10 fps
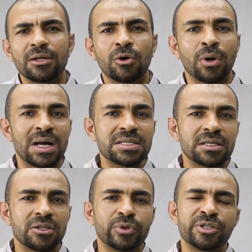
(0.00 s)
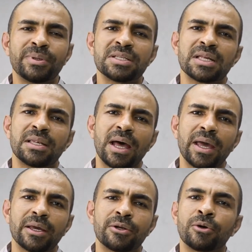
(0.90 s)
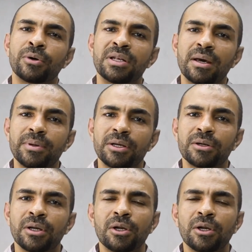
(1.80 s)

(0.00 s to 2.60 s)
or Asad, which means a lion, or Namir,